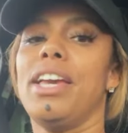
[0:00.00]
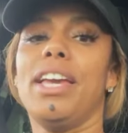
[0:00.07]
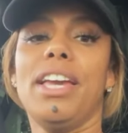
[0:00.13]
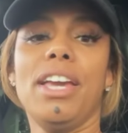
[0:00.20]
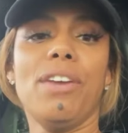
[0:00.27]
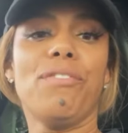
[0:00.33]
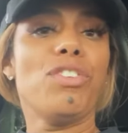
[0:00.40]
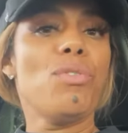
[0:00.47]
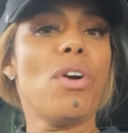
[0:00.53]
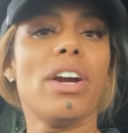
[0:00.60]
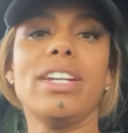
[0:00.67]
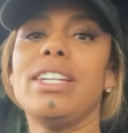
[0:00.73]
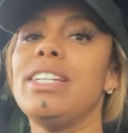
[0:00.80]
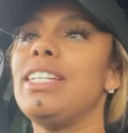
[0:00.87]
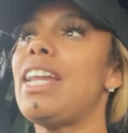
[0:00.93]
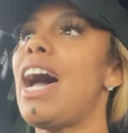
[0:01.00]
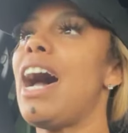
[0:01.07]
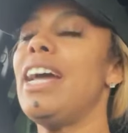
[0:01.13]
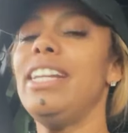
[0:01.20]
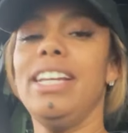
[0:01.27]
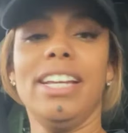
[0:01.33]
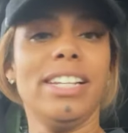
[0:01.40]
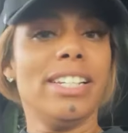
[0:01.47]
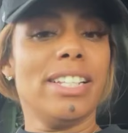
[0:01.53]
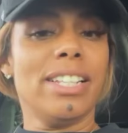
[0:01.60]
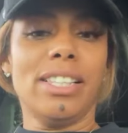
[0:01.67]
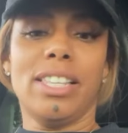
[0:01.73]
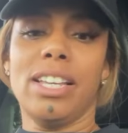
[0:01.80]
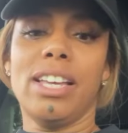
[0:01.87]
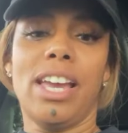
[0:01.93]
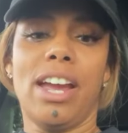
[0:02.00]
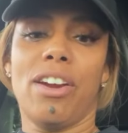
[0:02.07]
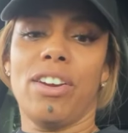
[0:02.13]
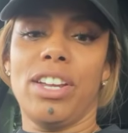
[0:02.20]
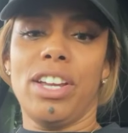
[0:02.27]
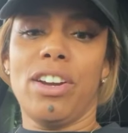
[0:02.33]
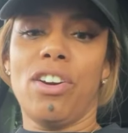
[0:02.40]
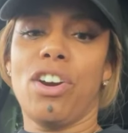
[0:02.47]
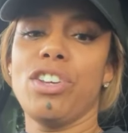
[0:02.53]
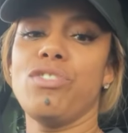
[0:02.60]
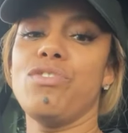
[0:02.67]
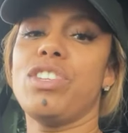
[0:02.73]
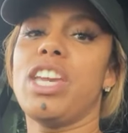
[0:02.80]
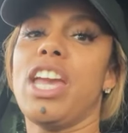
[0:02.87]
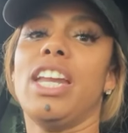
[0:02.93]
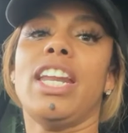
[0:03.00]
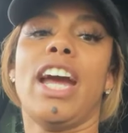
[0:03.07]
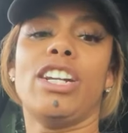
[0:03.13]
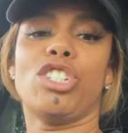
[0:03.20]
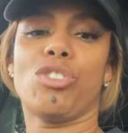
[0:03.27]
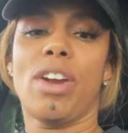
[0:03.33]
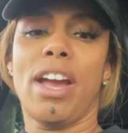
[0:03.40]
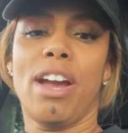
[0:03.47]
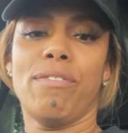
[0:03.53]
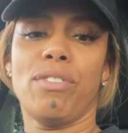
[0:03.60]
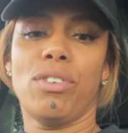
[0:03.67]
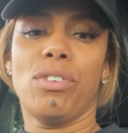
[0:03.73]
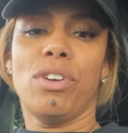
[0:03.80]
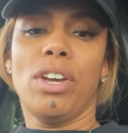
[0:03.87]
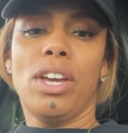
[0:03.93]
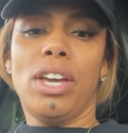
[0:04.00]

If you are not in the area or you cannot travel,